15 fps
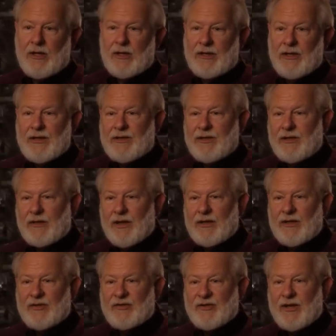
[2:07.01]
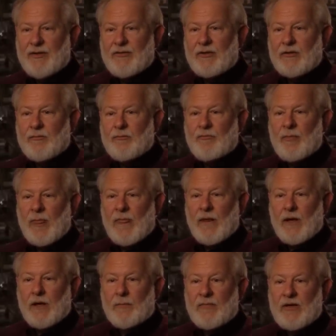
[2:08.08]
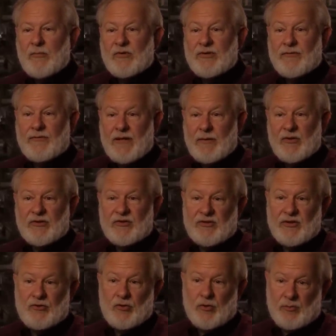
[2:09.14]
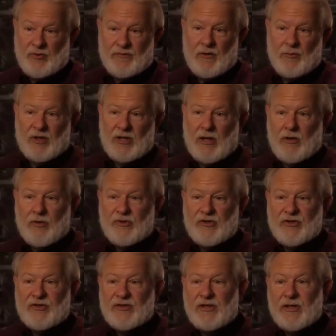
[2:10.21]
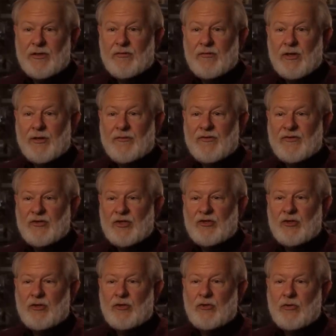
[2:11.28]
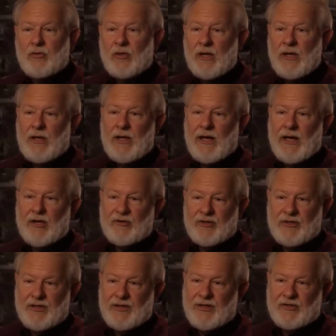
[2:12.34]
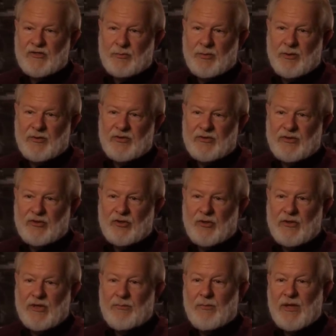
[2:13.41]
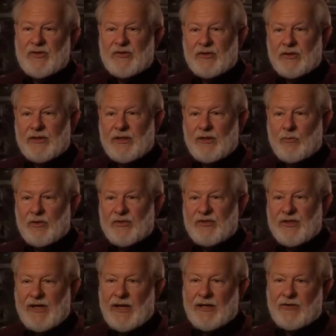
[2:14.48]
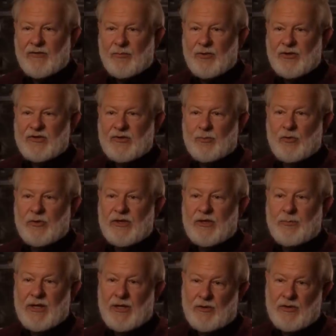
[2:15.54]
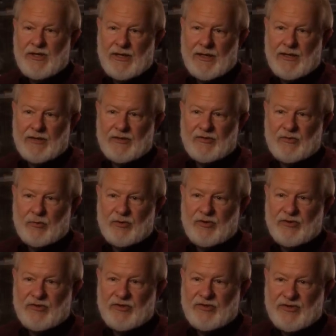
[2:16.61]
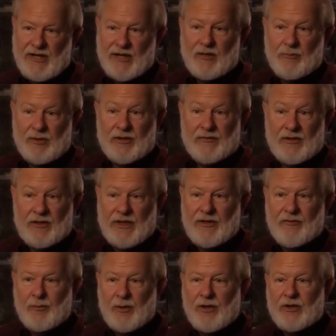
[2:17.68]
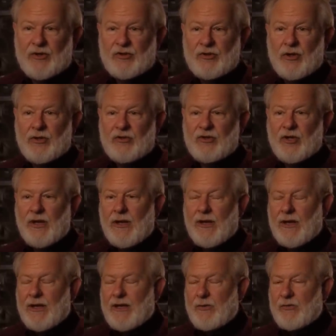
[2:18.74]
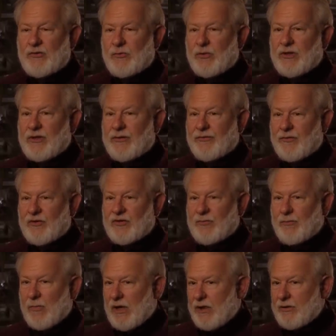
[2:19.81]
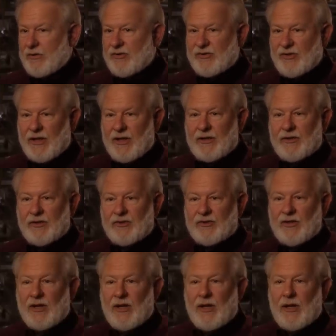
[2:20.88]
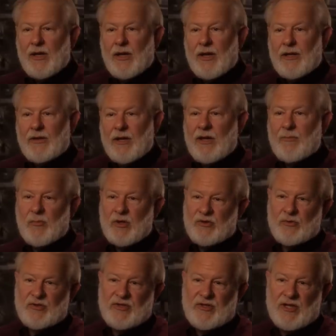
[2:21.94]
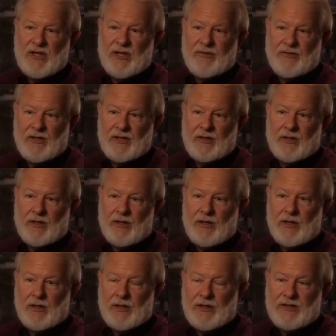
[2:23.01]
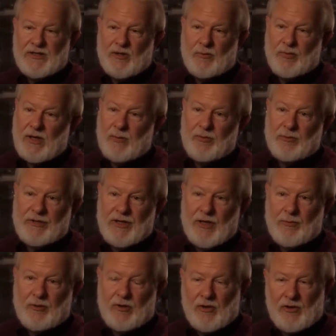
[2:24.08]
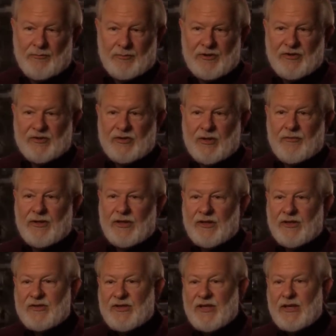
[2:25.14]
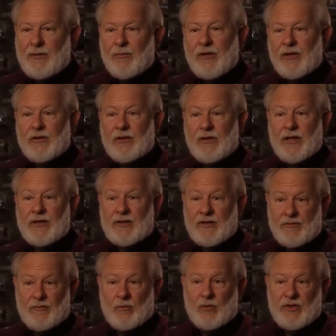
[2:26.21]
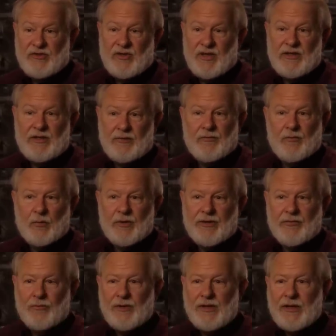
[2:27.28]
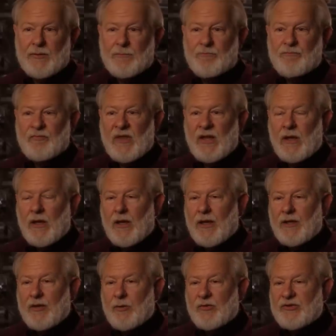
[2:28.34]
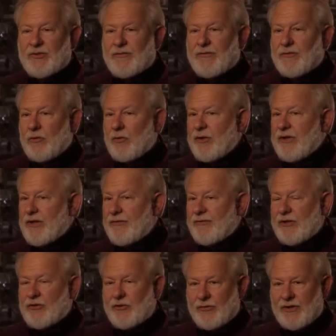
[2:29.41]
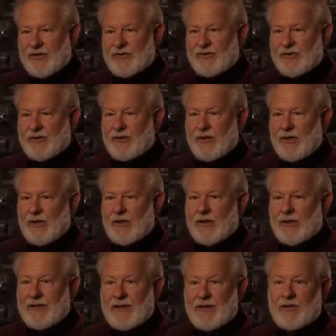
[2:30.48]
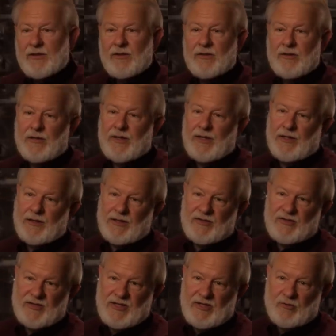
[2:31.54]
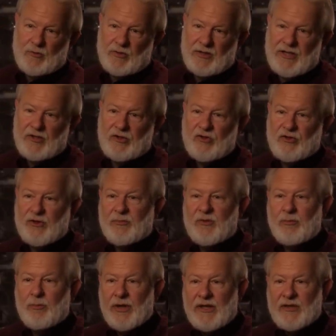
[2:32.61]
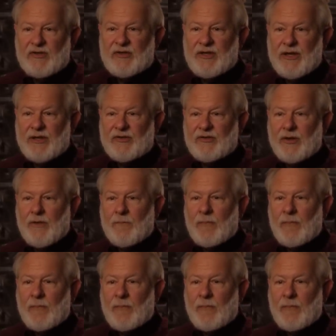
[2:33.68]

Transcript: In 1897, he was a famous German pharmacologist and physician who actually did the experiments to show that mescaline was the active principle in the peyote cactus, which is a sacrament of the Native American Church. He was really the first modern scientist, and not much was done, I think, until probably Albert Hofmann discovered LSD in the 1940s, 1943. And there was a flurry of interest in LSD's relationship to brain states.